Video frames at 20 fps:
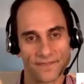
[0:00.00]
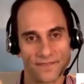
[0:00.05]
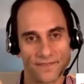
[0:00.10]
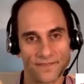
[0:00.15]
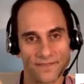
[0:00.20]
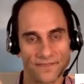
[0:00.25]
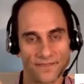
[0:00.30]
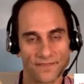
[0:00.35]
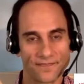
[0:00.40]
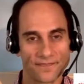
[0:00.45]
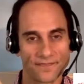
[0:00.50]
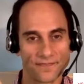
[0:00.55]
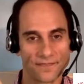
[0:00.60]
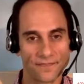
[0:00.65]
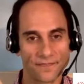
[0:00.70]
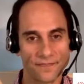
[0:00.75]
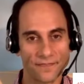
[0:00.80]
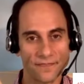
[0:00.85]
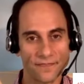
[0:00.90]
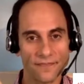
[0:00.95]

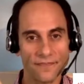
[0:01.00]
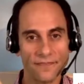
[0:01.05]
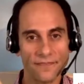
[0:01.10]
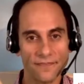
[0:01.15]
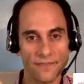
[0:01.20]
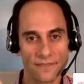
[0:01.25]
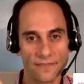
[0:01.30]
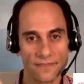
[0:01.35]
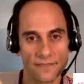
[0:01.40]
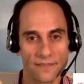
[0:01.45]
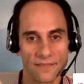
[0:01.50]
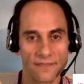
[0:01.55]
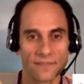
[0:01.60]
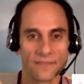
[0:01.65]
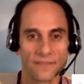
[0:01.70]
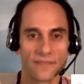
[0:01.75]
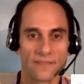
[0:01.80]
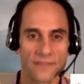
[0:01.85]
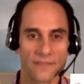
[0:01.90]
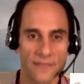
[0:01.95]

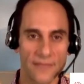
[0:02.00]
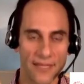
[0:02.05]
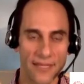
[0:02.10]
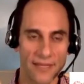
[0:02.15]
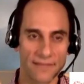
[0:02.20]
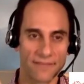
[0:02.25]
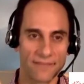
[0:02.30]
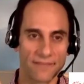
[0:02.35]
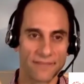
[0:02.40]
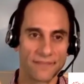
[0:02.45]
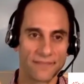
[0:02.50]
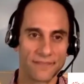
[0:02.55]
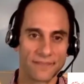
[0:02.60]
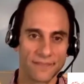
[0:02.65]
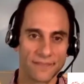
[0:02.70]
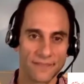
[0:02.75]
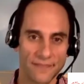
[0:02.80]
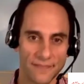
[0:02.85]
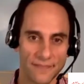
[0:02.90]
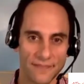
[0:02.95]

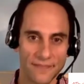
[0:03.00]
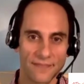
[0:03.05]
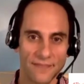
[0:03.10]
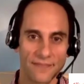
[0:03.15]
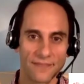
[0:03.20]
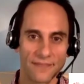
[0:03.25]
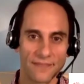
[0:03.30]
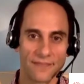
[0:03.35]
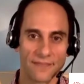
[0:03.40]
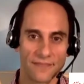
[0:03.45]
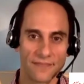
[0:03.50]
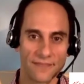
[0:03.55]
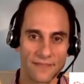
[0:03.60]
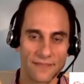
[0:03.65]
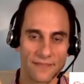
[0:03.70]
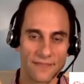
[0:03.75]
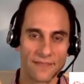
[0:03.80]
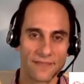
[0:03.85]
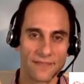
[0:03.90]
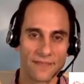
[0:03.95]

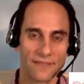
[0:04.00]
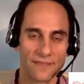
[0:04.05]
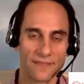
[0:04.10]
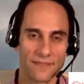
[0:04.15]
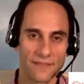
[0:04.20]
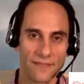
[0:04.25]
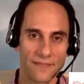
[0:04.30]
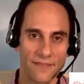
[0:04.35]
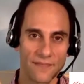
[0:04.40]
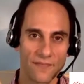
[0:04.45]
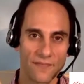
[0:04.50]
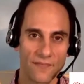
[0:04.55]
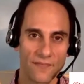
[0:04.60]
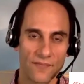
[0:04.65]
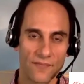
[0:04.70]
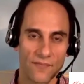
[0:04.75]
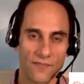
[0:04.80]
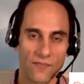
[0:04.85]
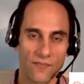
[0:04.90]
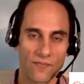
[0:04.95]

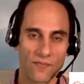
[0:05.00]
(silent)